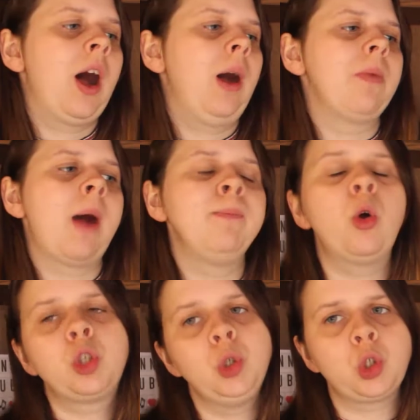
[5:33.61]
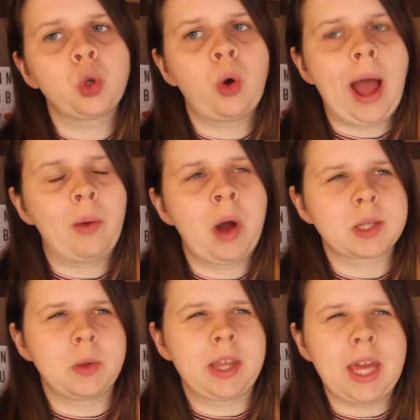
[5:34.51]
I'm not too sure how it
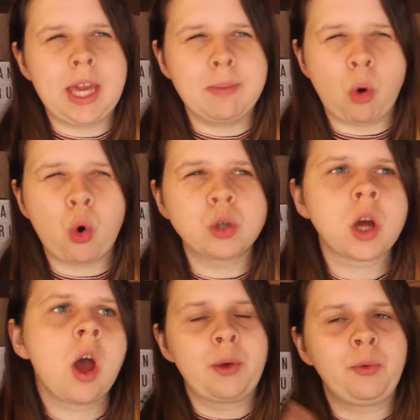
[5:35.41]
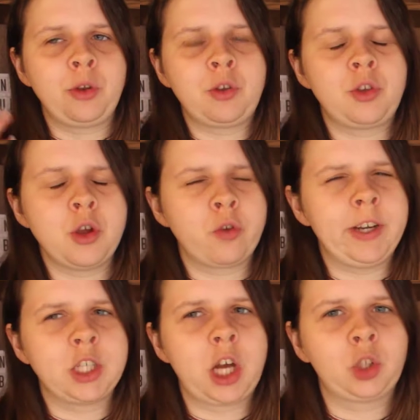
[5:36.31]
works with keyboard, so you do your
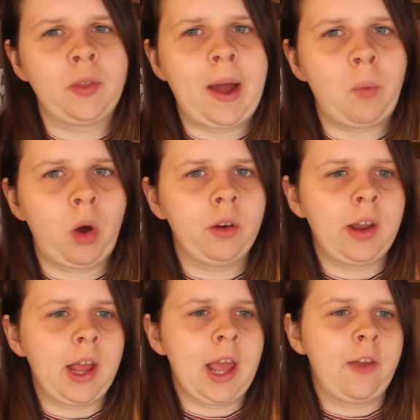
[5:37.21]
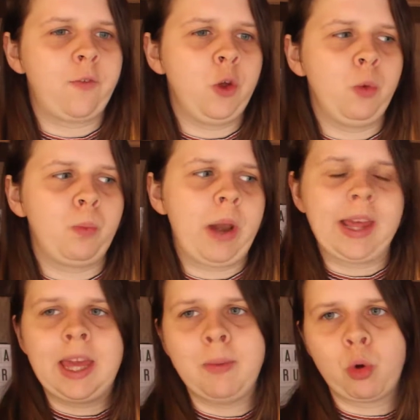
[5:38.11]
research on that one if you play
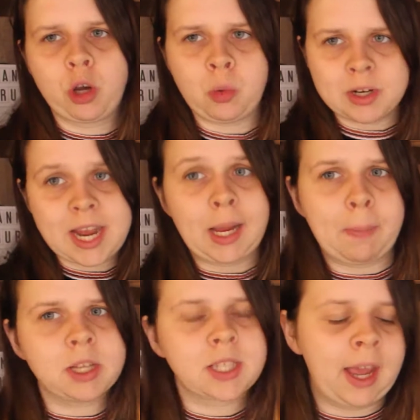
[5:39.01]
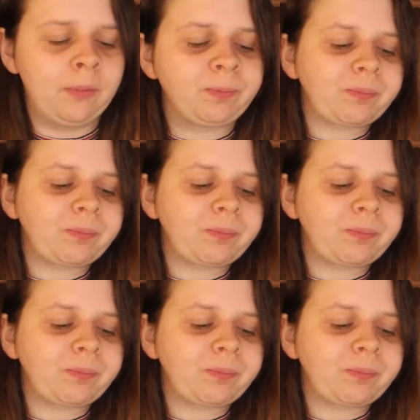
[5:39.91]
keyboard and you want to take a busking.